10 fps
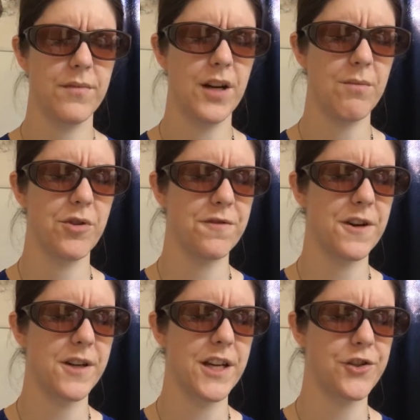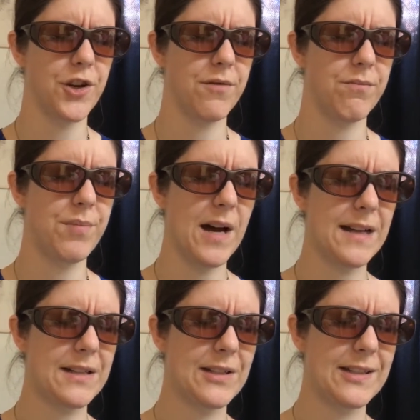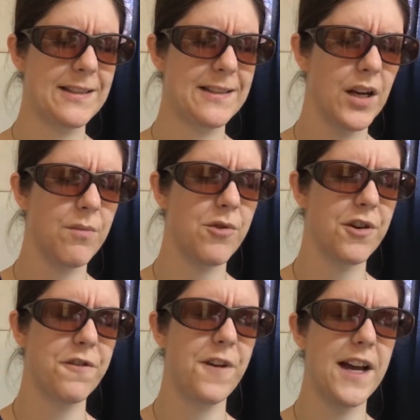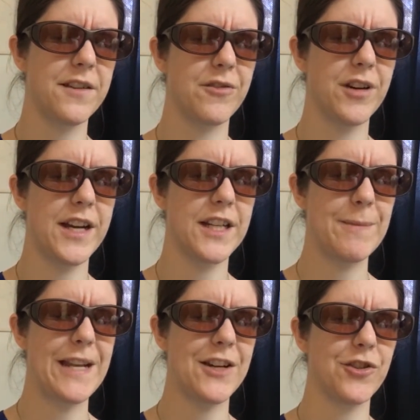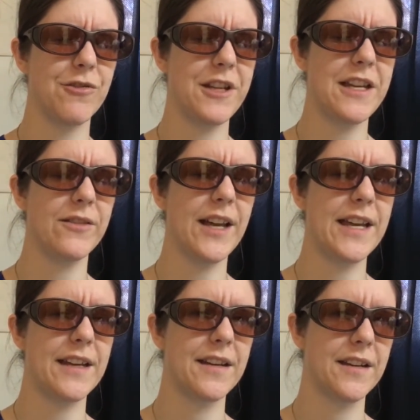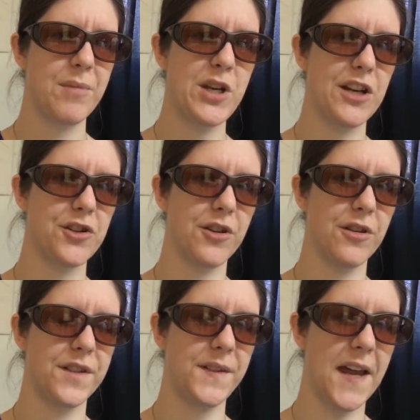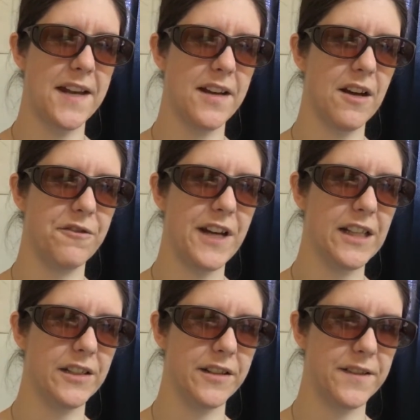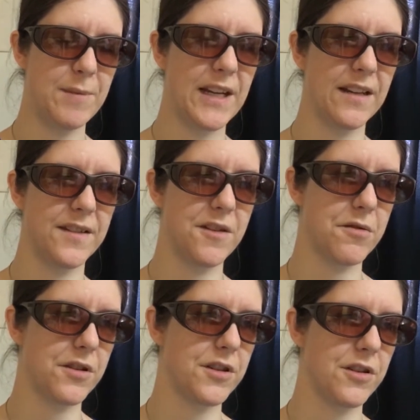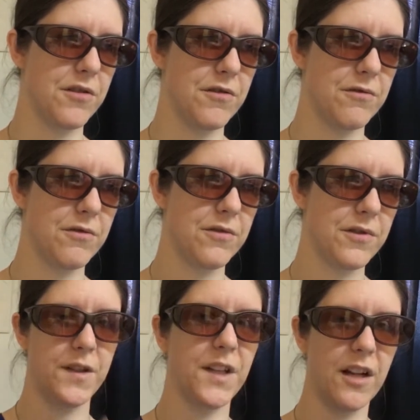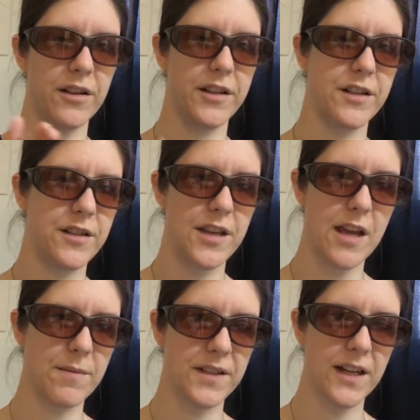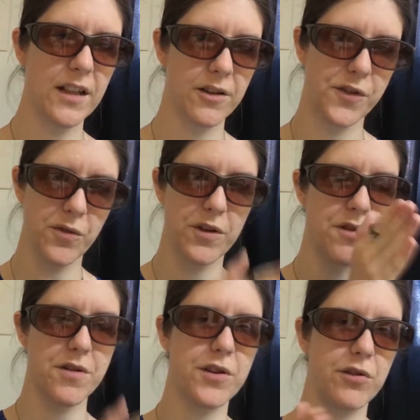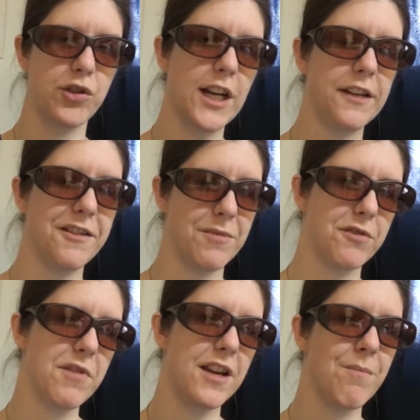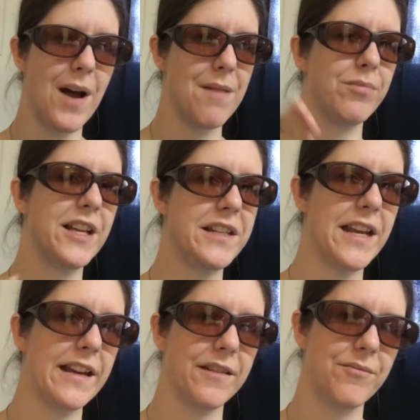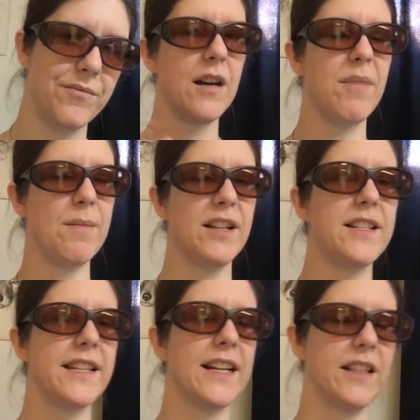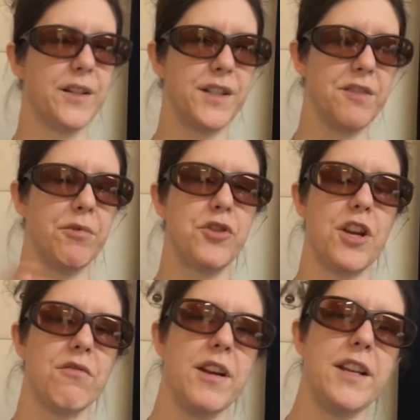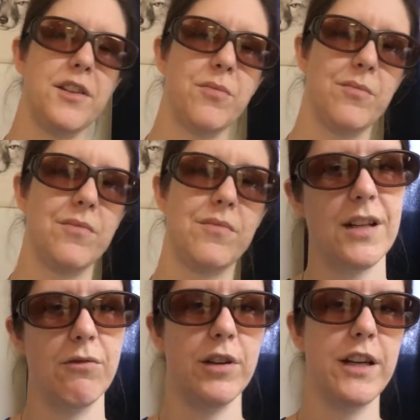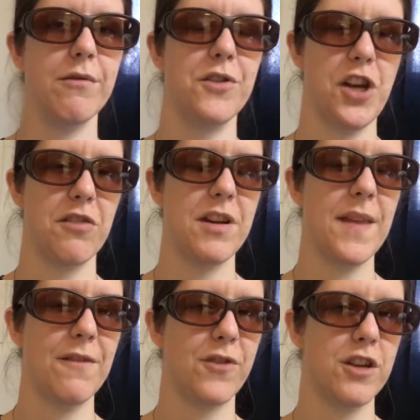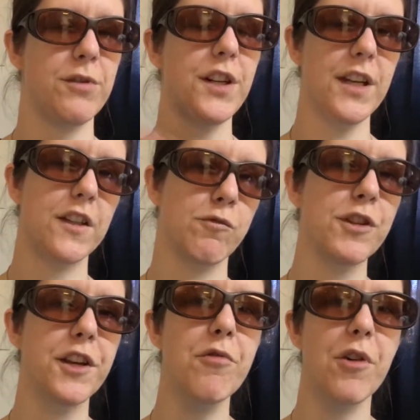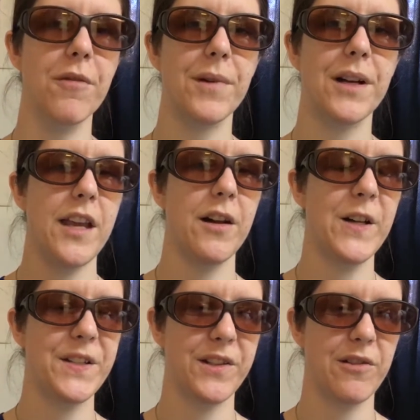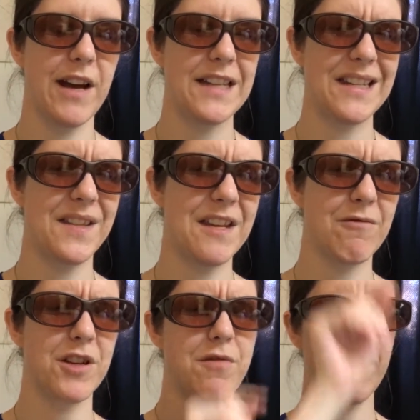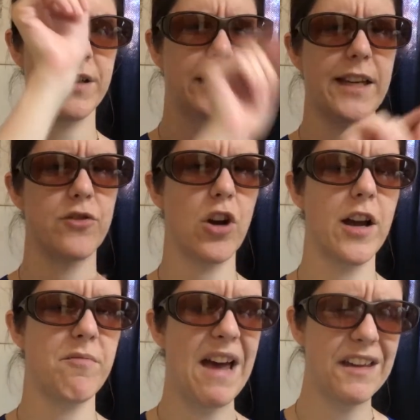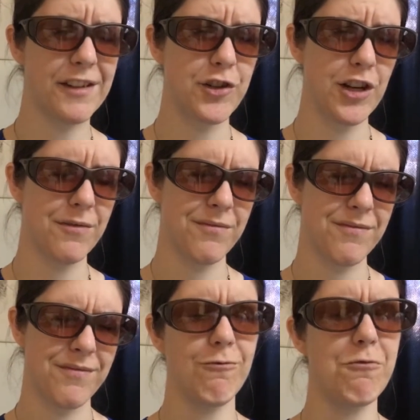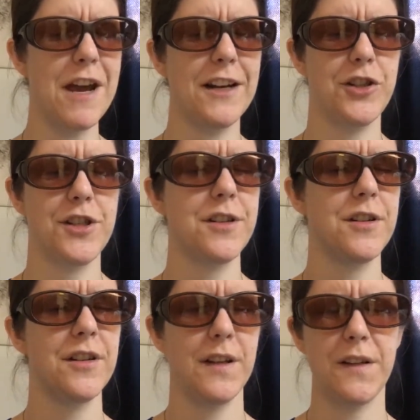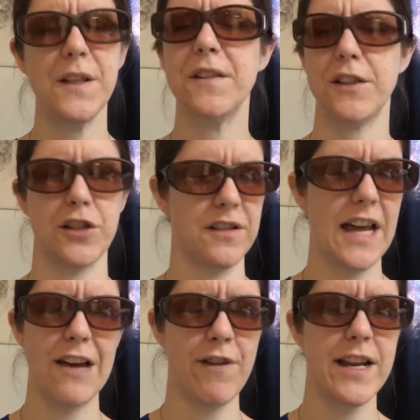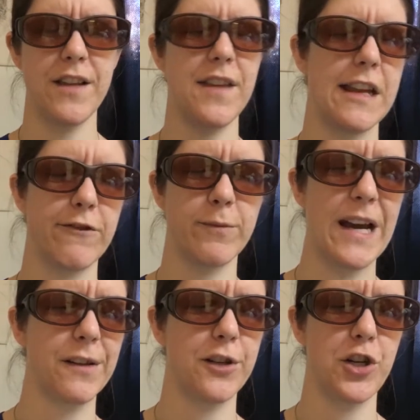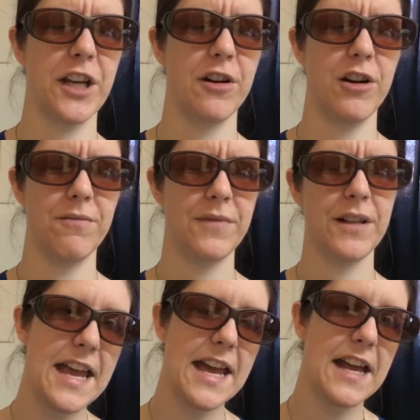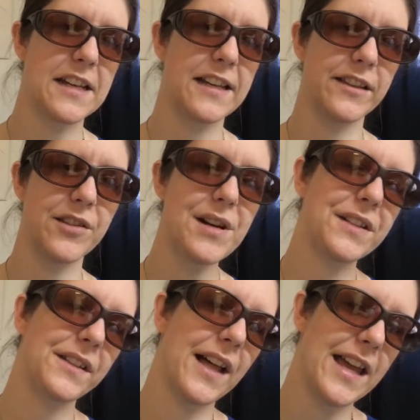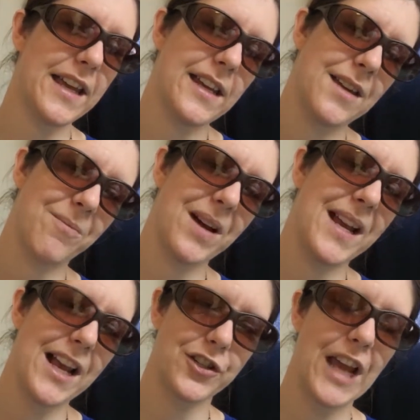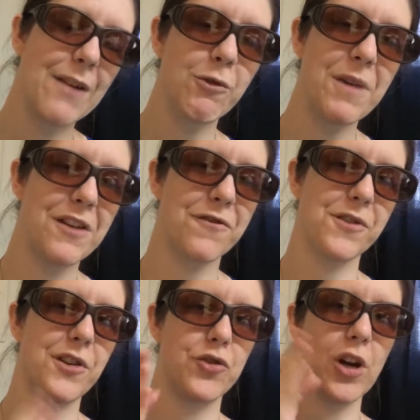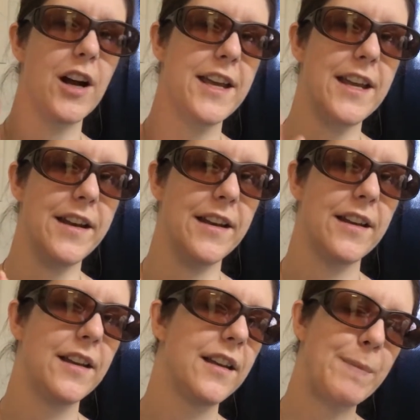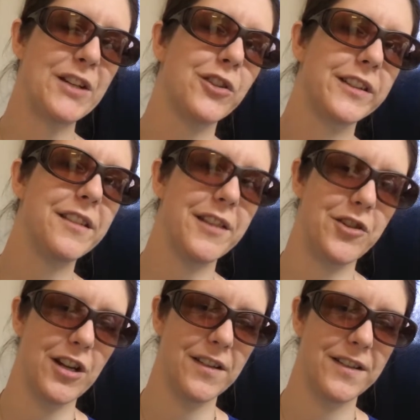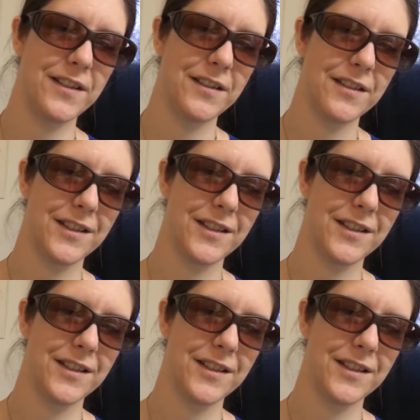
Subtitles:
not more variation, but a more fine-grained, potential set of colors, because you can do solid DMC colors, or you can do shades in between by blending colors, and it will generate that for you, which I think is really cool. It also has a thing where you can, like, draw in backstitching, which C-stitch doesn't have anything for backstitching at all. And it looks like it might actually have a way for you to draw in specialty stitches.